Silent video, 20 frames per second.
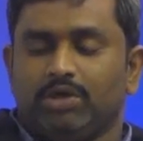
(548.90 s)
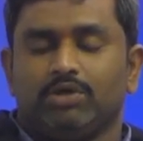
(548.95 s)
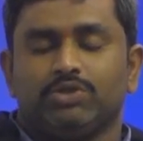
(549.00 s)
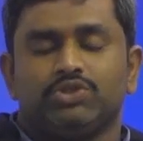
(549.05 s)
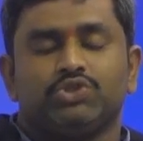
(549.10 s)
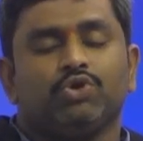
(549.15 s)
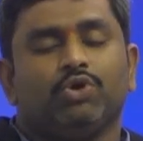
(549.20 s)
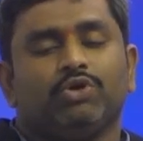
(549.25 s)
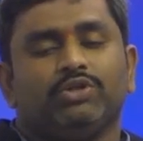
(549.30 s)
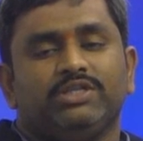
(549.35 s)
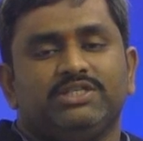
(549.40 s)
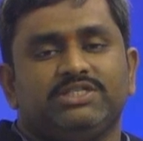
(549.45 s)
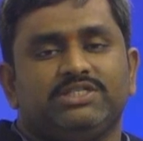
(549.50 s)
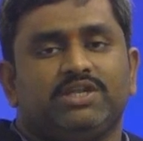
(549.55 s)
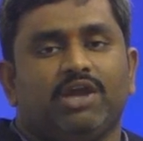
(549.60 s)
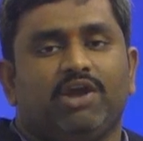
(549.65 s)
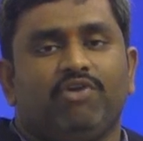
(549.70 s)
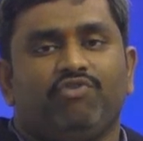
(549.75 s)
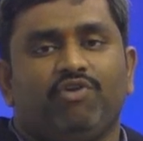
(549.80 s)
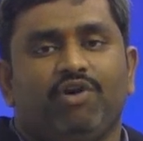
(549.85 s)
store this
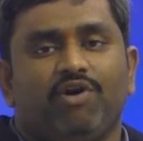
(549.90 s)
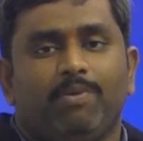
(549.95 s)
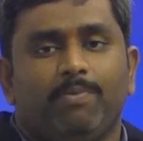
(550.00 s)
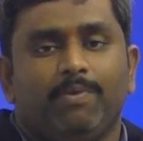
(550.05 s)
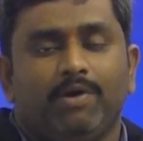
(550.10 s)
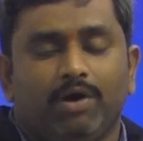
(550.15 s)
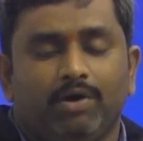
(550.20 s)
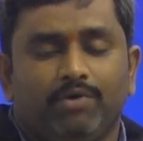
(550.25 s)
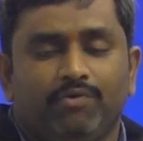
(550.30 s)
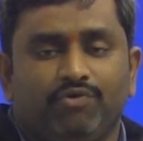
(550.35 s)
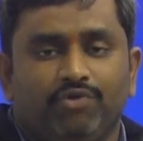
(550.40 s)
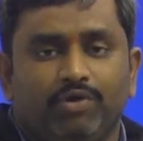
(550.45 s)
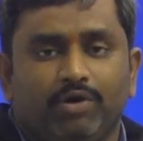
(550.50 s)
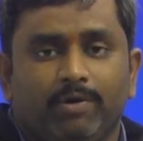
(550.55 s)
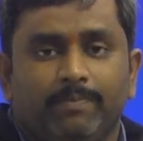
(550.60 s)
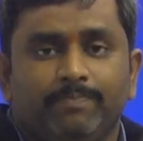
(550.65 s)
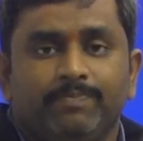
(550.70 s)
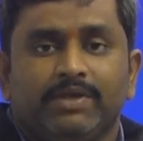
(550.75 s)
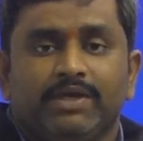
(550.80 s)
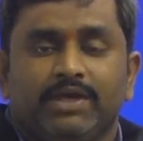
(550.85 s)
type
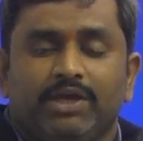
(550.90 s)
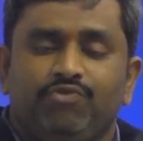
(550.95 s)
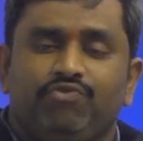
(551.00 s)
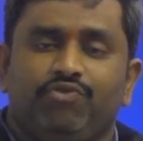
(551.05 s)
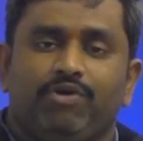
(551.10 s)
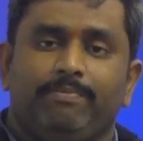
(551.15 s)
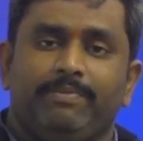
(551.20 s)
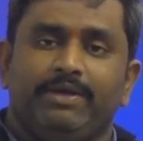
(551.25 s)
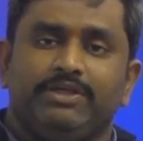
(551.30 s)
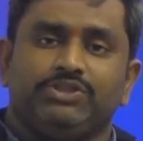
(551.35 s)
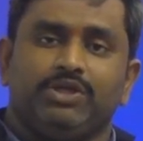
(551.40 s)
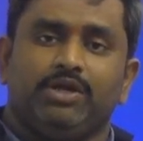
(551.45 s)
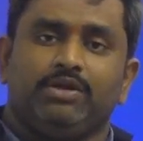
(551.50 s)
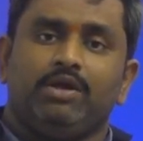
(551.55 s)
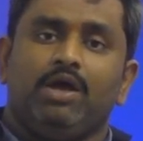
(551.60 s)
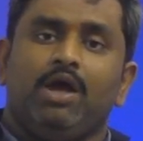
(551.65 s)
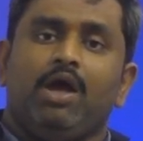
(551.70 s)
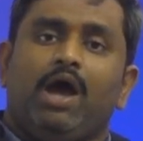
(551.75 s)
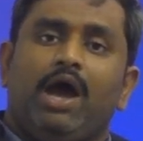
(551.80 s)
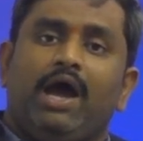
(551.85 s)
of
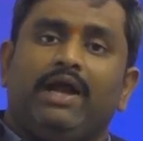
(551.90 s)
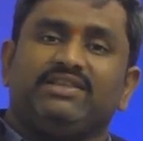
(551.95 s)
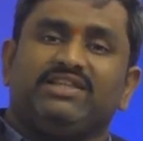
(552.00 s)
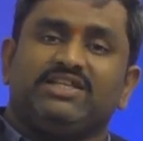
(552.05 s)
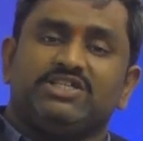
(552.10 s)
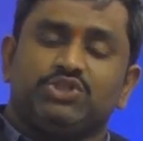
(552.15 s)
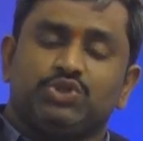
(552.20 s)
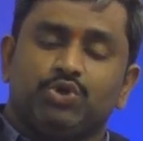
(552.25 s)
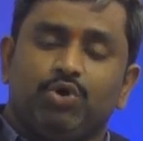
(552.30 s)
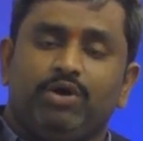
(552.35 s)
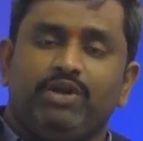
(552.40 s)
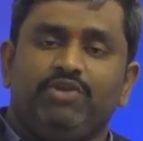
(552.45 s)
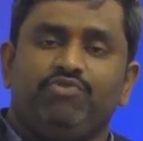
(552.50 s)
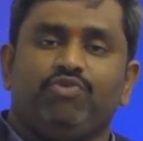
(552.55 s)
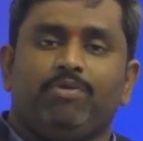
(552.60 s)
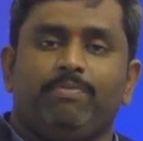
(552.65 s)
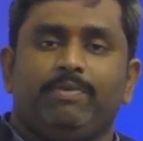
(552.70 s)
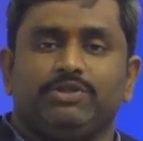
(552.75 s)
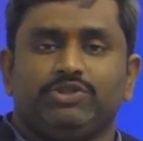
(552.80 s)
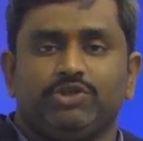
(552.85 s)
information and the stored
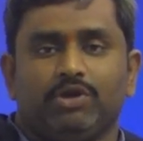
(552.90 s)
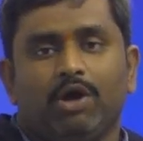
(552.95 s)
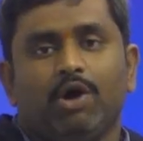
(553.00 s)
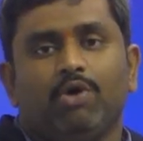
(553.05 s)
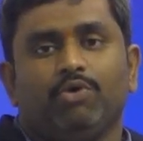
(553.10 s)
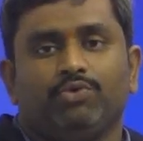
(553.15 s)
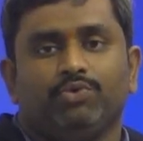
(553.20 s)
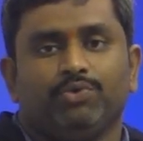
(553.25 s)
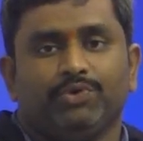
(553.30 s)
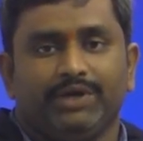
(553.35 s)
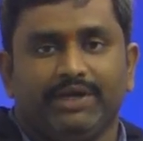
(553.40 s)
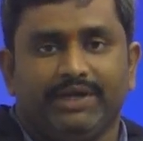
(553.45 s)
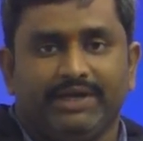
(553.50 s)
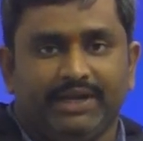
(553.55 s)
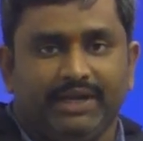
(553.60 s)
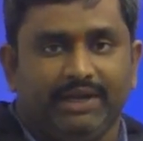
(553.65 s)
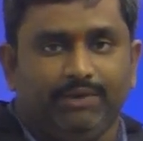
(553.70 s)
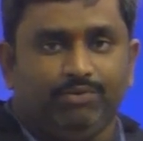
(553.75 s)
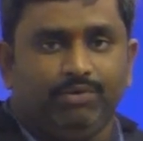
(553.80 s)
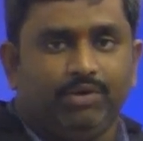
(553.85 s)
information, how to
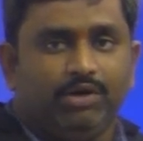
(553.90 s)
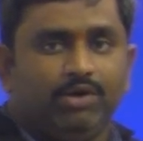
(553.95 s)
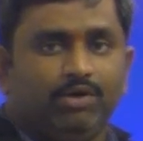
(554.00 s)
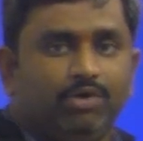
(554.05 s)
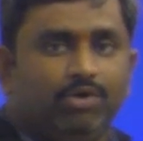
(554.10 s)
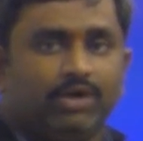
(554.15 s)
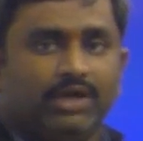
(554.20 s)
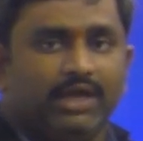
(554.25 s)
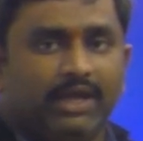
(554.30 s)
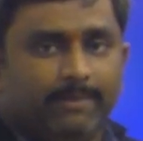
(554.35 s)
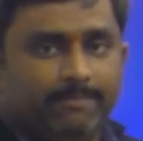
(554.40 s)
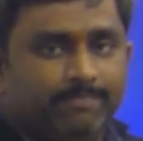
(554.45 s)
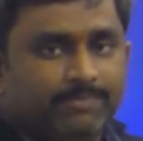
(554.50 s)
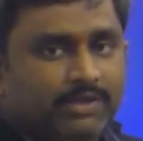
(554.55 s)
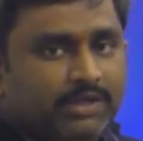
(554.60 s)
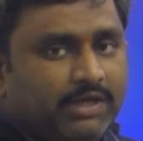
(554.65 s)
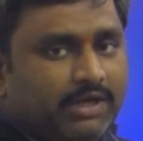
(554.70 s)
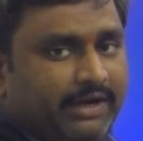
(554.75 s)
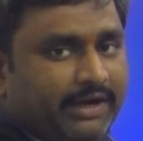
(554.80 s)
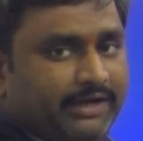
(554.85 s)
retrieve. Okay,
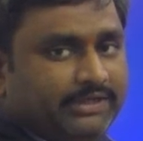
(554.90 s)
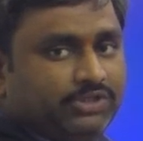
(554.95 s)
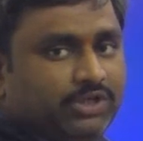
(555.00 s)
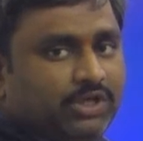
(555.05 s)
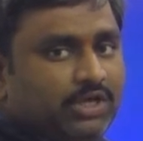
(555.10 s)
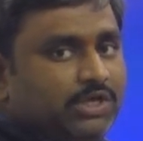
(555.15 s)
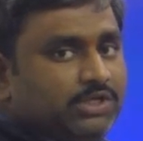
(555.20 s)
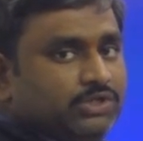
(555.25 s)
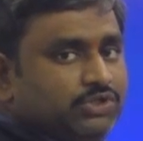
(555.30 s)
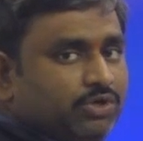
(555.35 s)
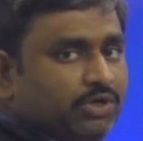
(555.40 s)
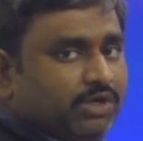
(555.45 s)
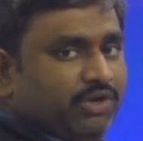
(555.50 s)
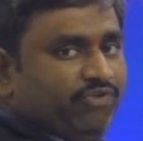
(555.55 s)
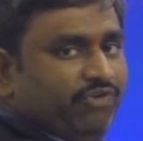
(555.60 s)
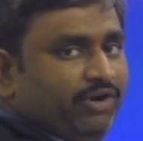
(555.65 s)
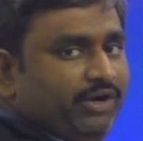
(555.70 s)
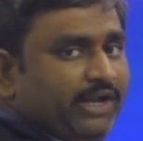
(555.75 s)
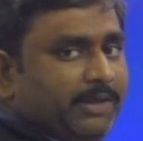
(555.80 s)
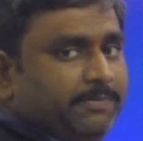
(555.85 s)
right. So
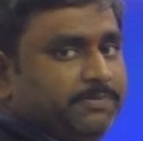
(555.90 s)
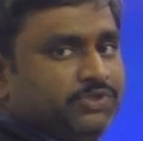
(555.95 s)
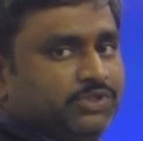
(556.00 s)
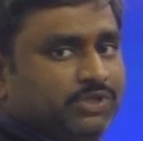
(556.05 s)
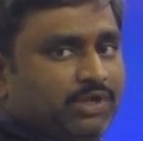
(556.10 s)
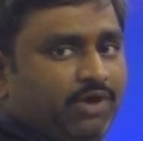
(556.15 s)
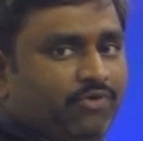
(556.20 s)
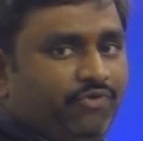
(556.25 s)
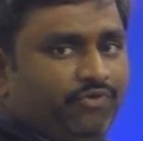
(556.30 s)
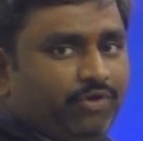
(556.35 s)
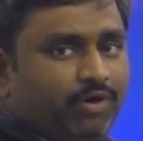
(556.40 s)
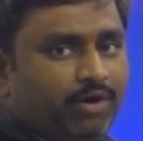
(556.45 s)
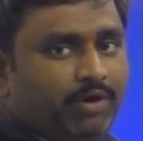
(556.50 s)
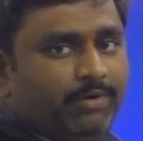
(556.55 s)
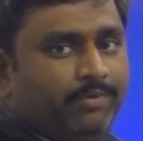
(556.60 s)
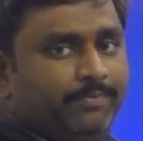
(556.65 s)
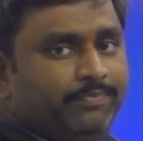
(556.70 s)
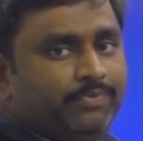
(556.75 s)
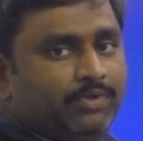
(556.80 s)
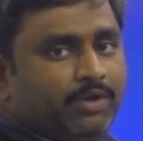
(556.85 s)
different types of
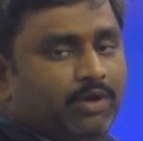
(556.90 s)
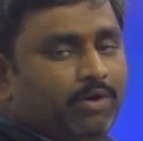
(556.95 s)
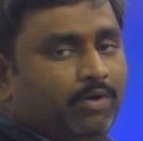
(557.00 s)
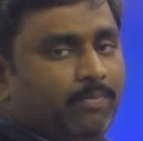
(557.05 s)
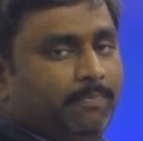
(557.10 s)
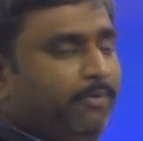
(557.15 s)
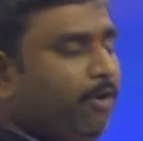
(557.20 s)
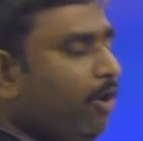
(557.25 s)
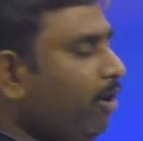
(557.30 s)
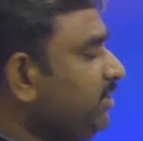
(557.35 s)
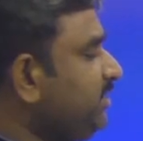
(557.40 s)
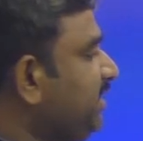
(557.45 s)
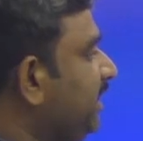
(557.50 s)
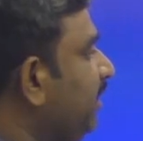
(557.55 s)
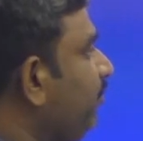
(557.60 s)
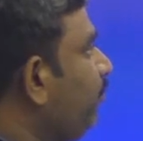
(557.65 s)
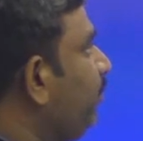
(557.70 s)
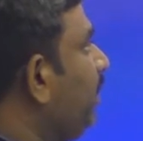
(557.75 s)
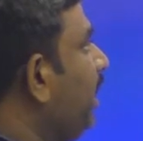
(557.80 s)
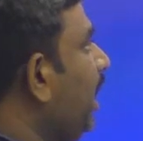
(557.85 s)
blocks
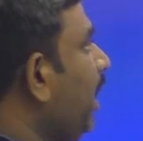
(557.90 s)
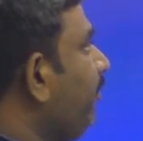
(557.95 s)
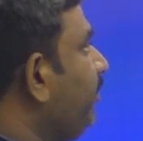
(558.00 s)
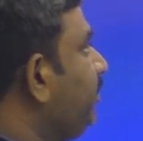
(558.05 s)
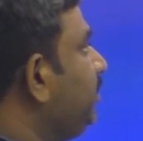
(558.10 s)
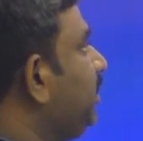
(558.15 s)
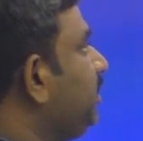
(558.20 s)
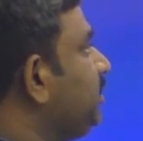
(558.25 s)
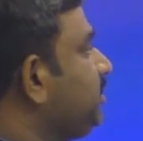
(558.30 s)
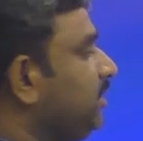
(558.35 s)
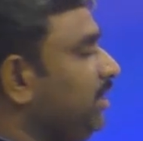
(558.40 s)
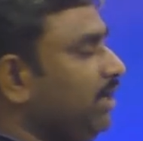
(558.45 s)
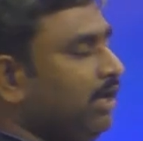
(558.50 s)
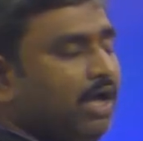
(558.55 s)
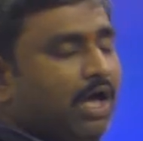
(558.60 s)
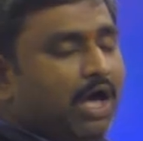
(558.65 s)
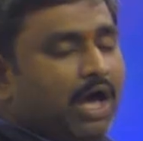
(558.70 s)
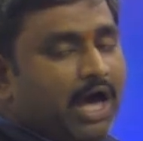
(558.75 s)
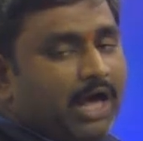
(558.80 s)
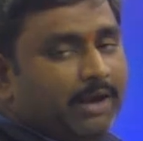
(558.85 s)
here we have in this
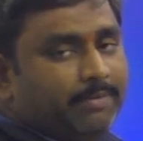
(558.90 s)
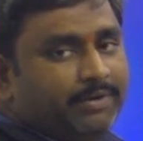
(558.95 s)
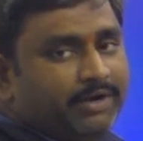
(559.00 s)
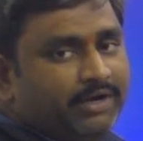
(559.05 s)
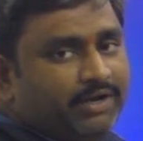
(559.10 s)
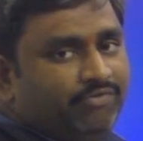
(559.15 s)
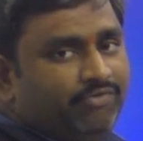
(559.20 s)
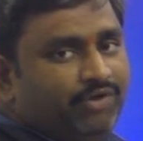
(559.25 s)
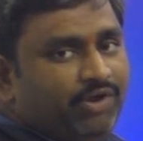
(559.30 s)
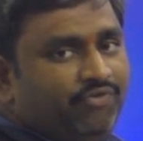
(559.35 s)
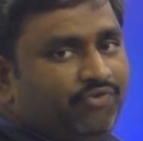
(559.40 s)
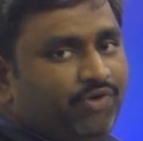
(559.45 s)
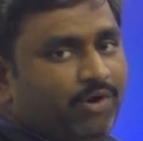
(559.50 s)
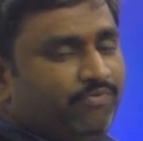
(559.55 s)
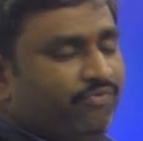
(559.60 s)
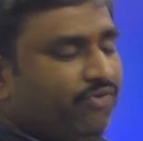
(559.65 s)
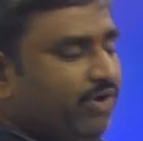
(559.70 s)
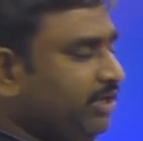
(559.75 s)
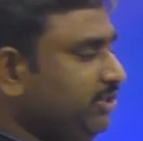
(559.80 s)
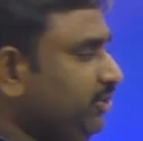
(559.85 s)
arbitrary
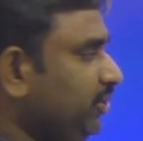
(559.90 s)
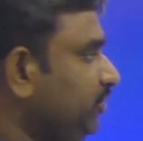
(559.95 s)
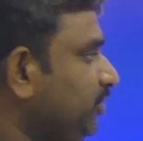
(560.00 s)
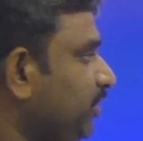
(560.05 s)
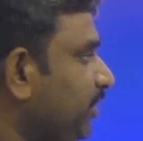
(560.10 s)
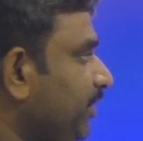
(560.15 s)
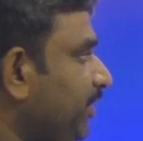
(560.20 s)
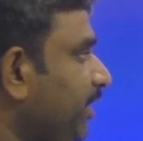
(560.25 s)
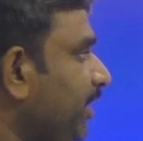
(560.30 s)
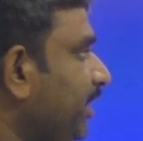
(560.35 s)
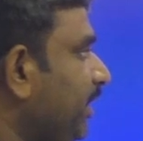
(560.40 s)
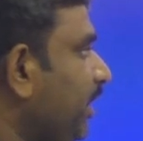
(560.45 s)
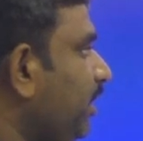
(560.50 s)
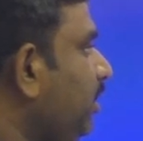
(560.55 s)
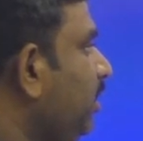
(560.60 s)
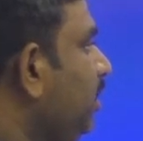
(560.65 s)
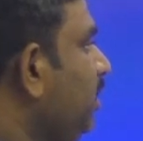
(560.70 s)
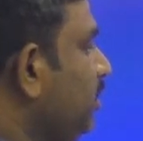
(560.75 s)
waveform function generator.